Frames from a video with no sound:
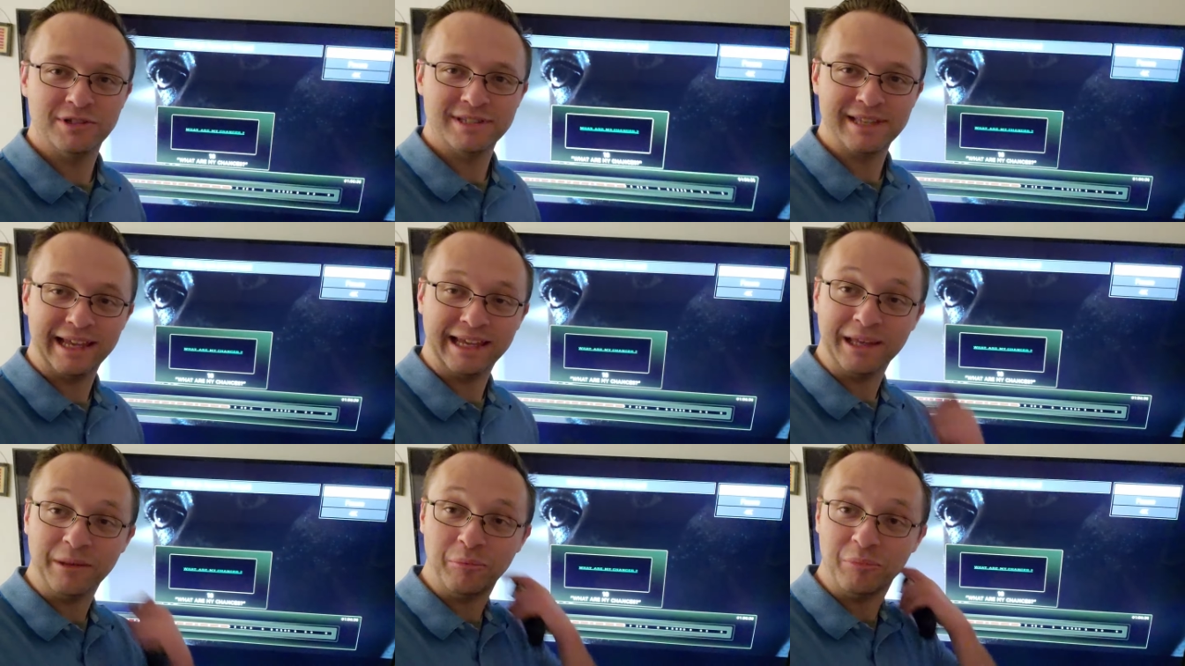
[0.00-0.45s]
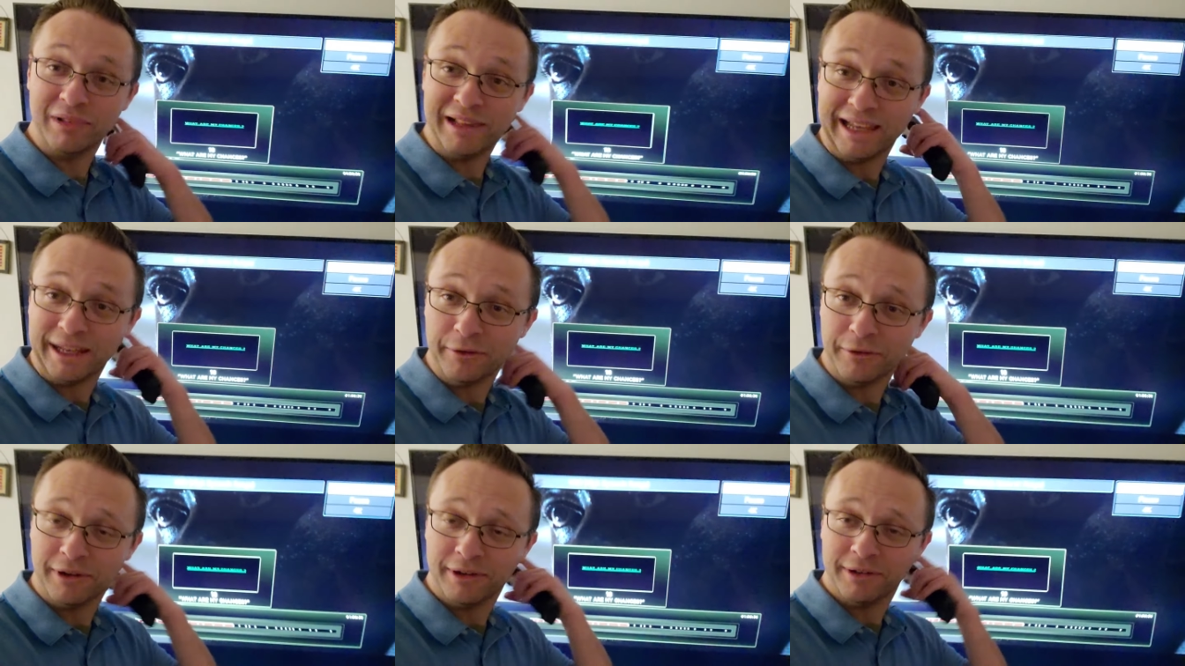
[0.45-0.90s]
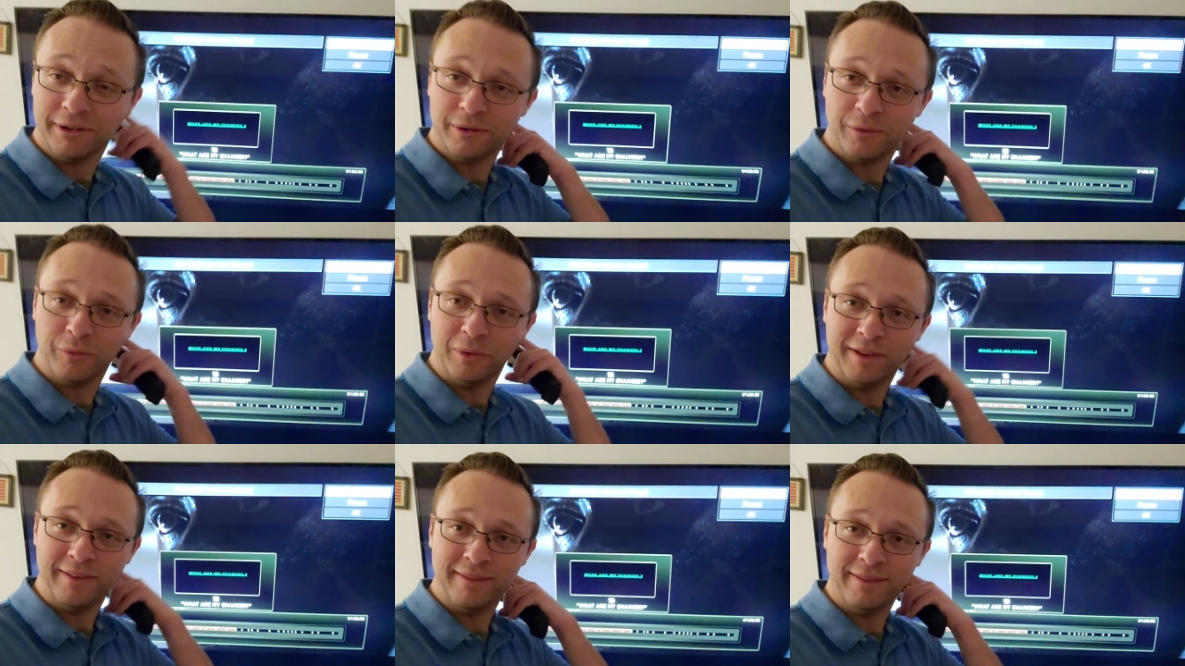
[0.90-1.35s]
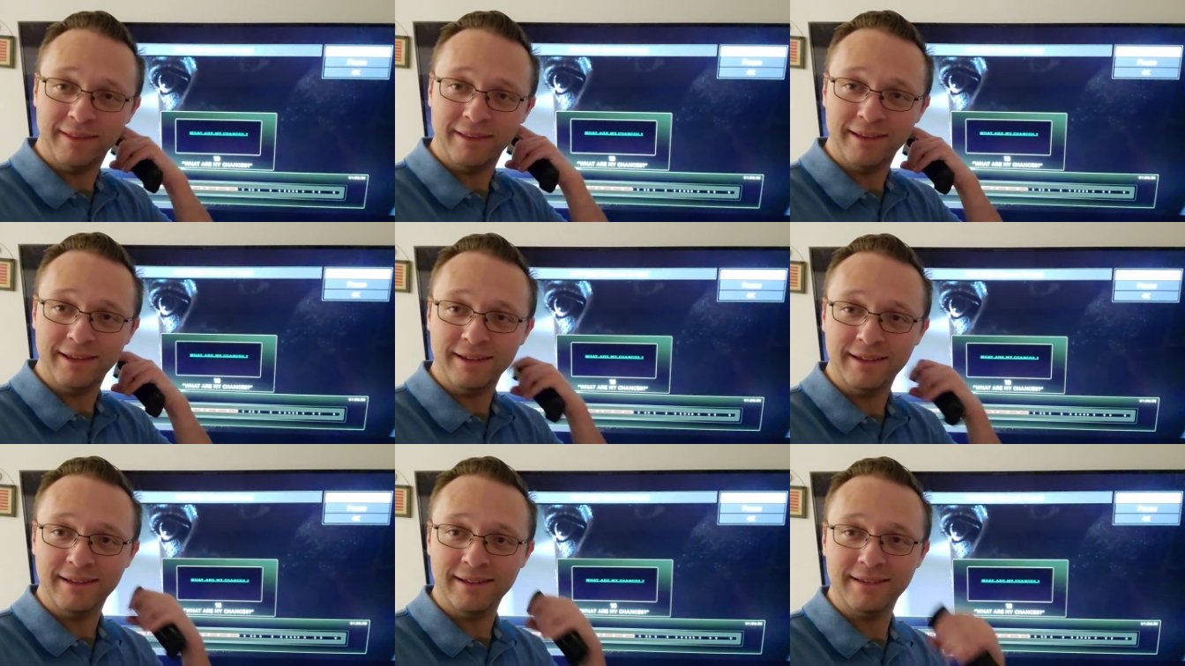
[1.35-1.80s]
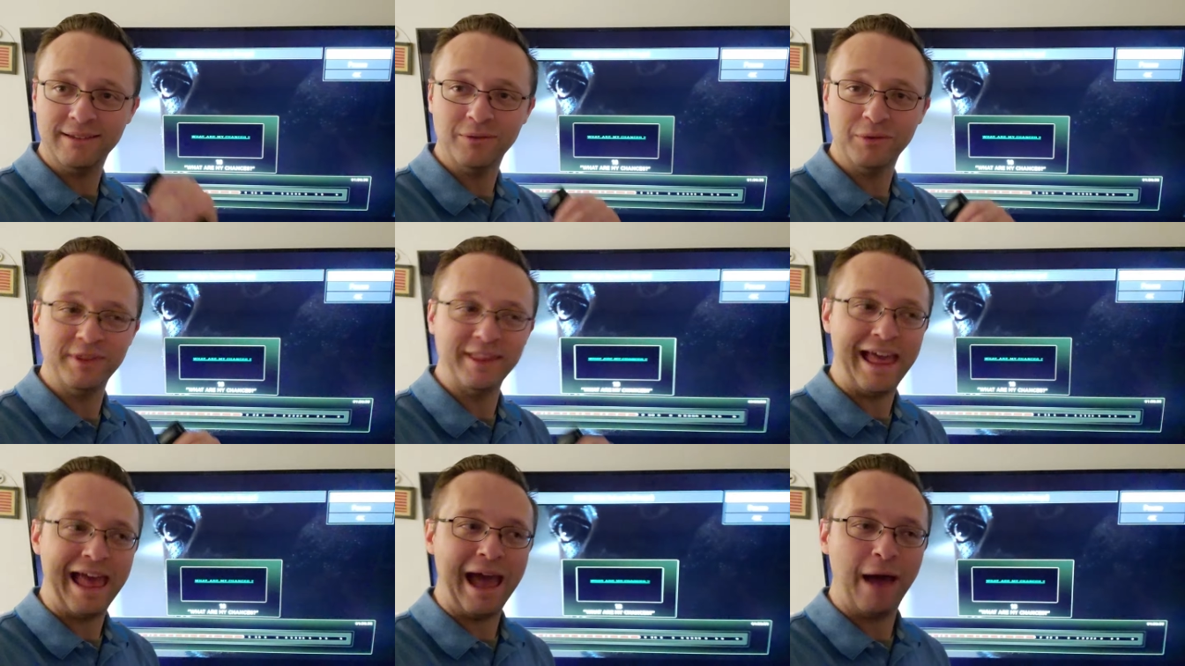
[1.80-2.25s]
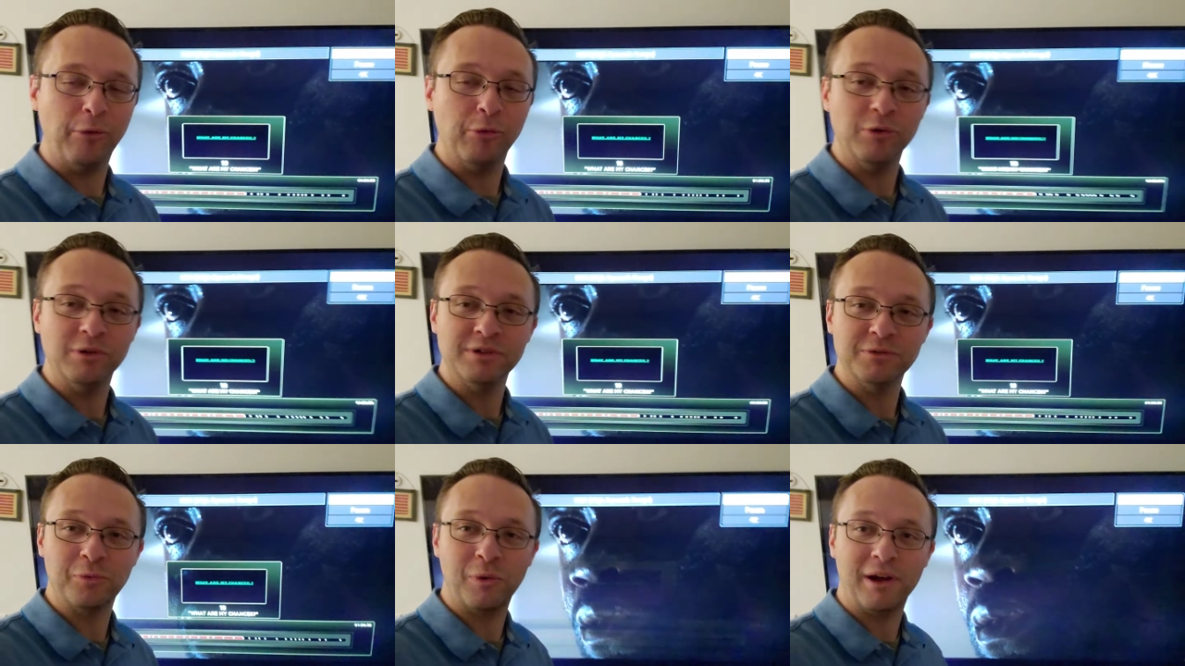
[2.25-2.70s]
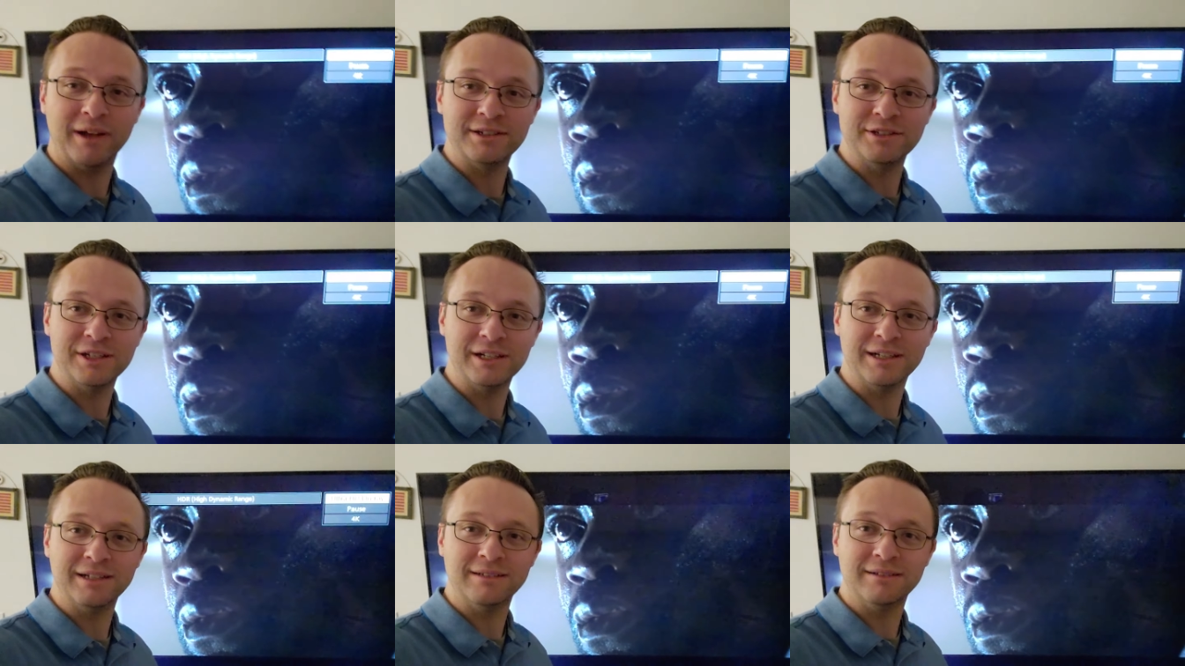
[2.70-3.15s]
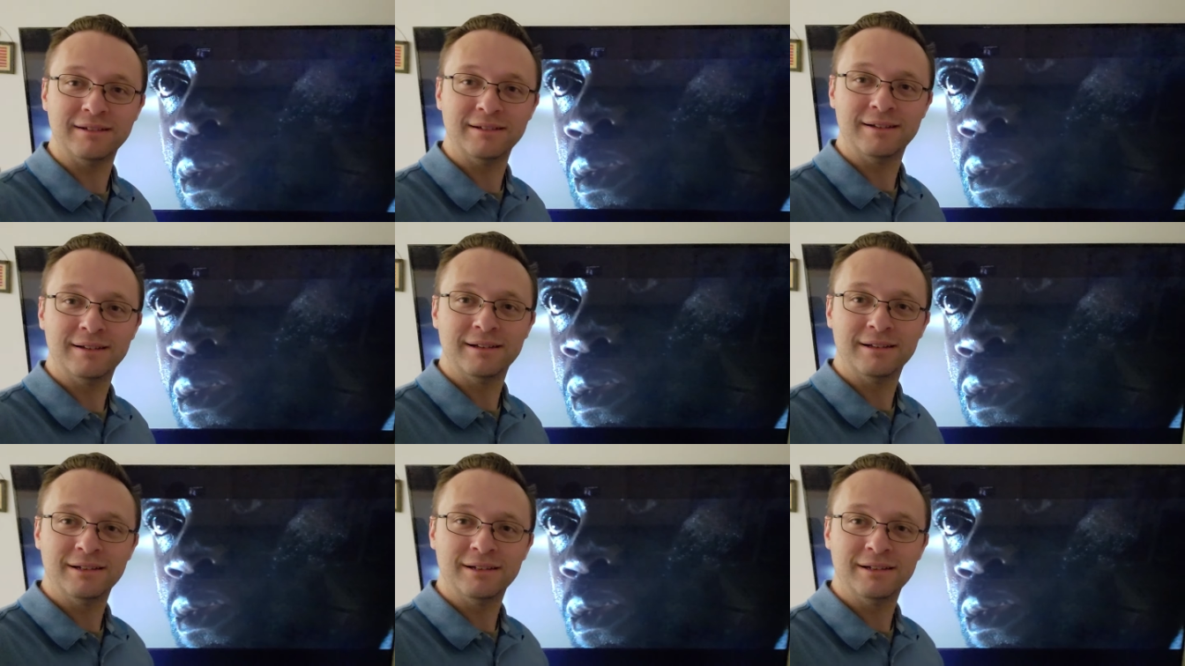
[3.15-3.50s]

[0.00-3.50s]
just like in Blade Runner when the when the owl's watching,